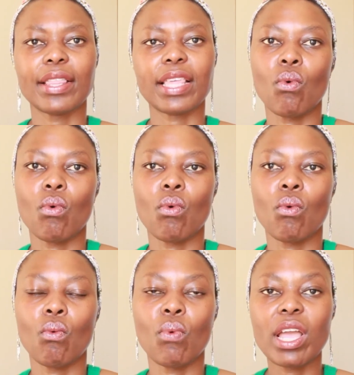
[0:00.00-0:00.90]
that
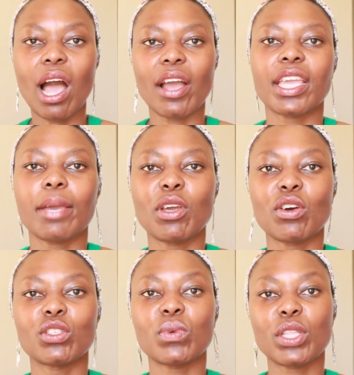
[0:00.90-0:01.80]
we are here
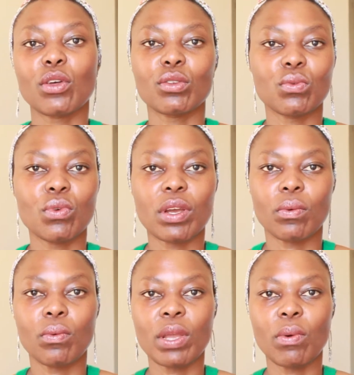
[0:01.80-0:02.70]
because we thought
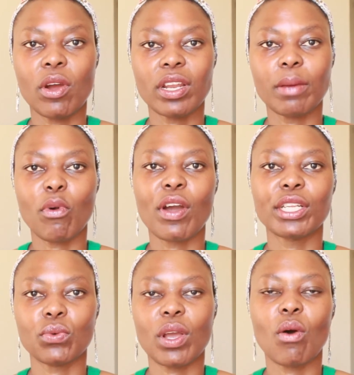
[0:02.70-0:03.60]
we were at a
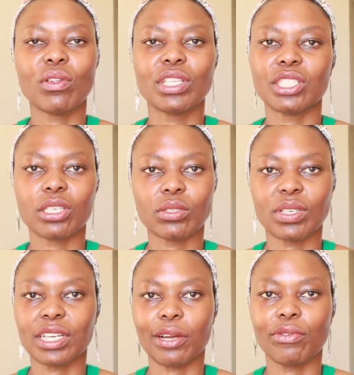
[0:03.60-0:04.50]
point where all the
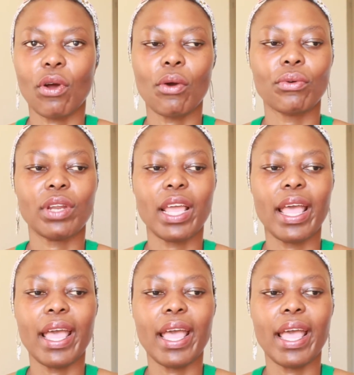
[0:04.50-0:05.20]
children are grown,